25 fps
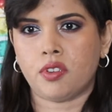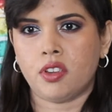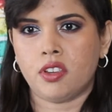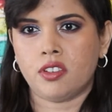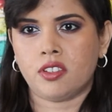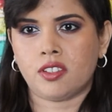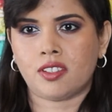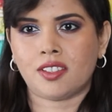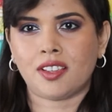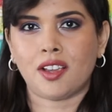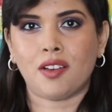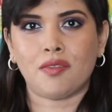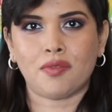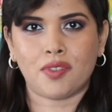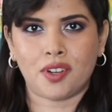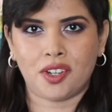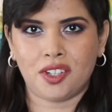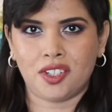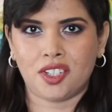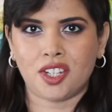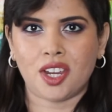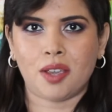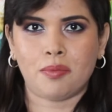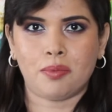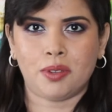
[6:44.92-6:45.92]

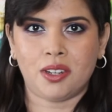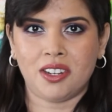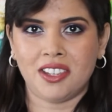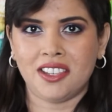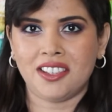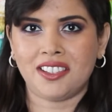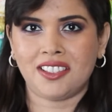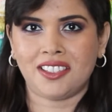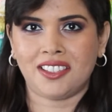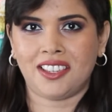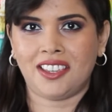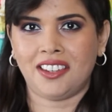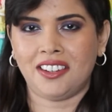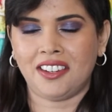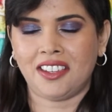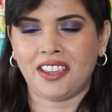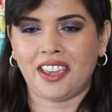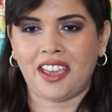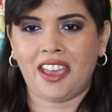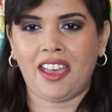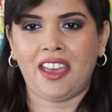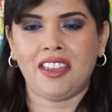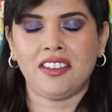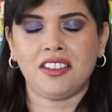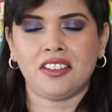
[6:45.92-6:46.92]
discovering Japanese
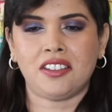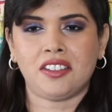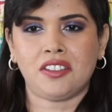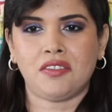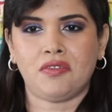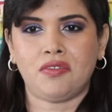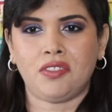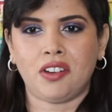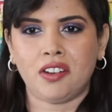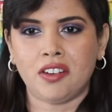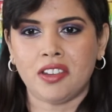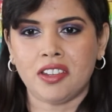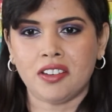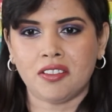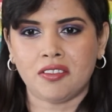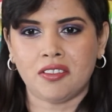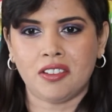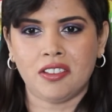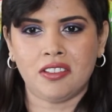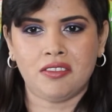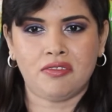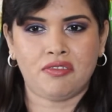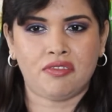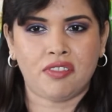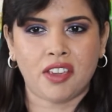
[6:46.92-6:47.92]
skincare, and it is a very
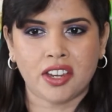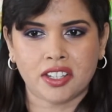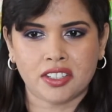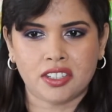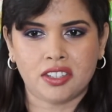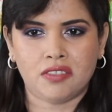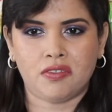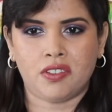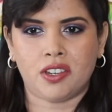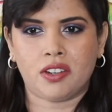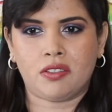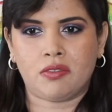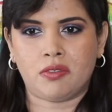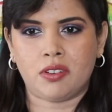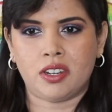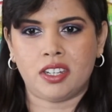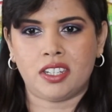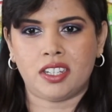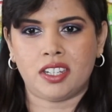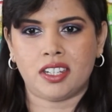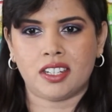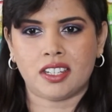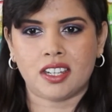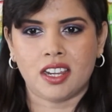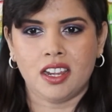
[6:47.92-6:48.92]
effective
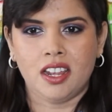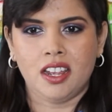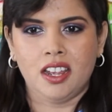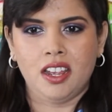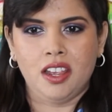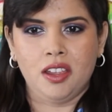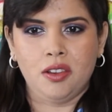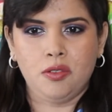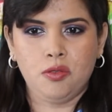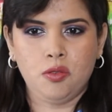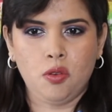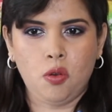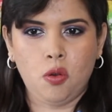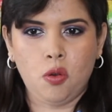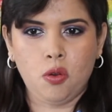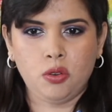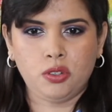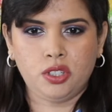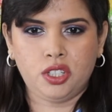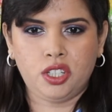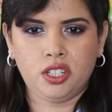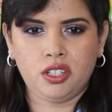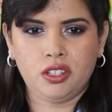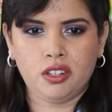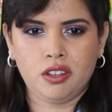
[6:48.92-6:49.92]
ingredient,
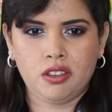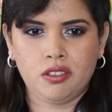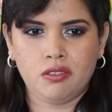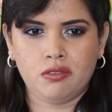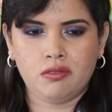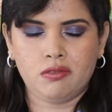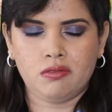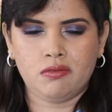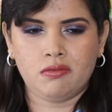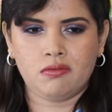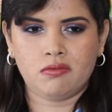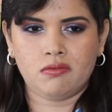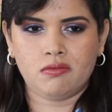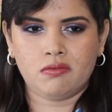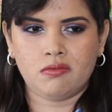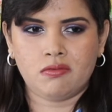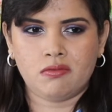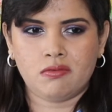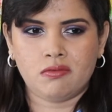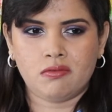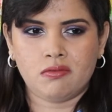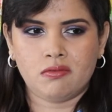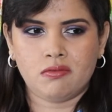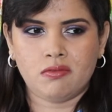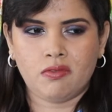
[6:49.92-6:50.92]
not, you know,
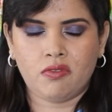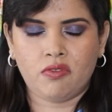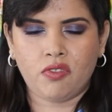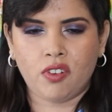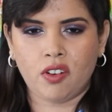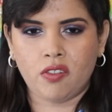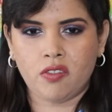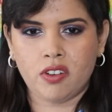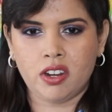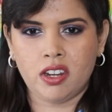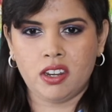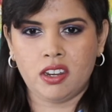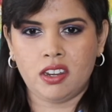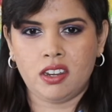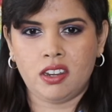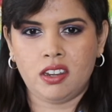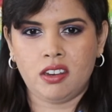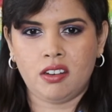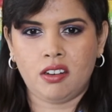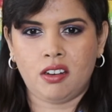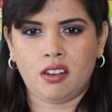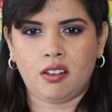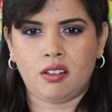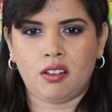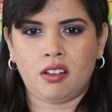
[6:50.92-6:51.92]
very
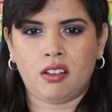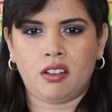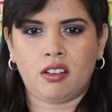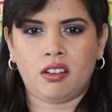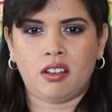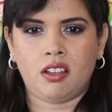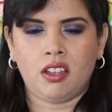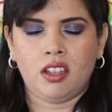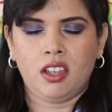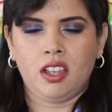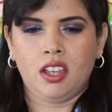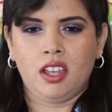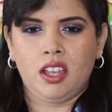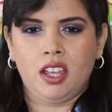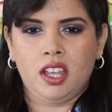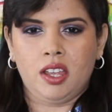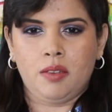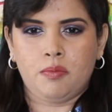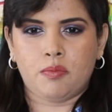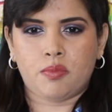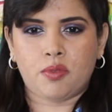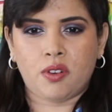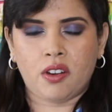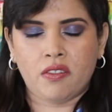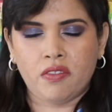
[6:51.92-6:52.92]

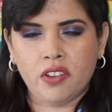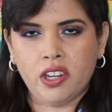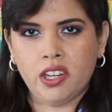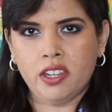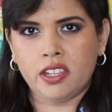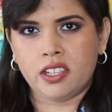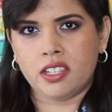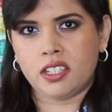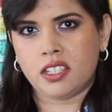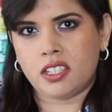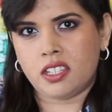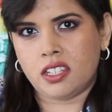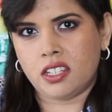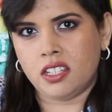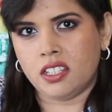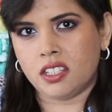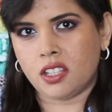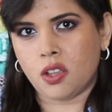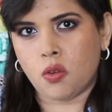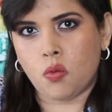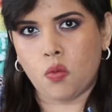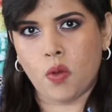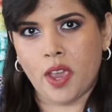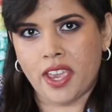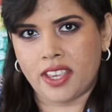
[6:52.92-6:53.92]
prevalent in
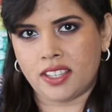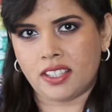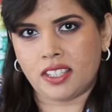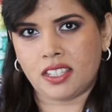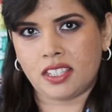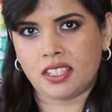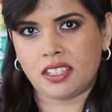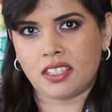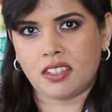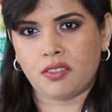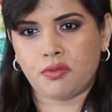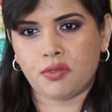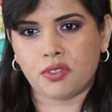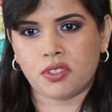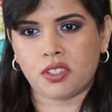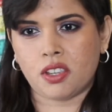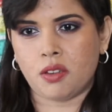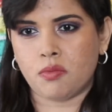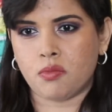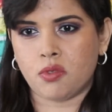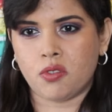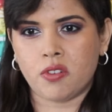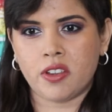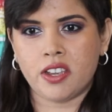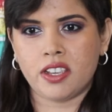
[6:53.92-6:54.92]
the West for
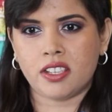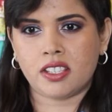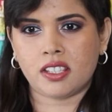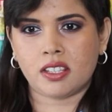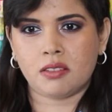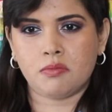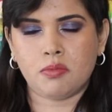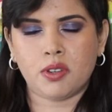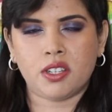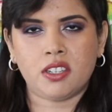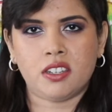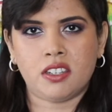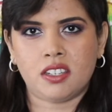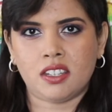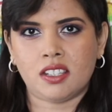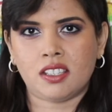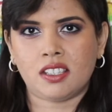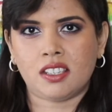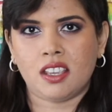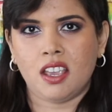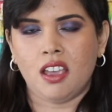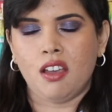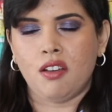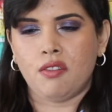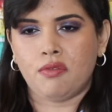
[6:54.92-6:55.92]
some reason, but it
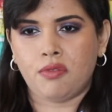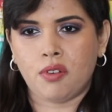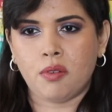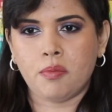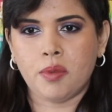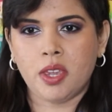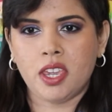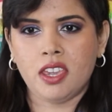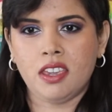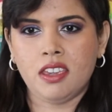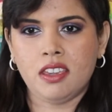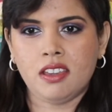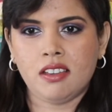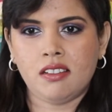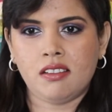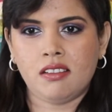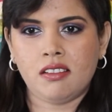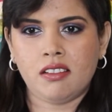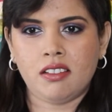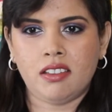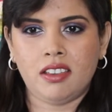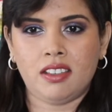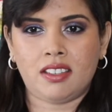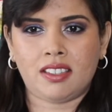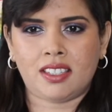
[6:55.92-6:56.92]
is, for me,
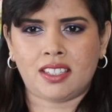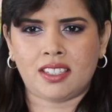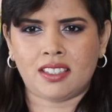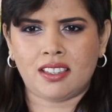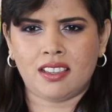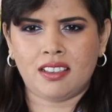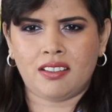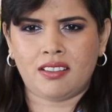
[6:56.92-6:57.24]
it's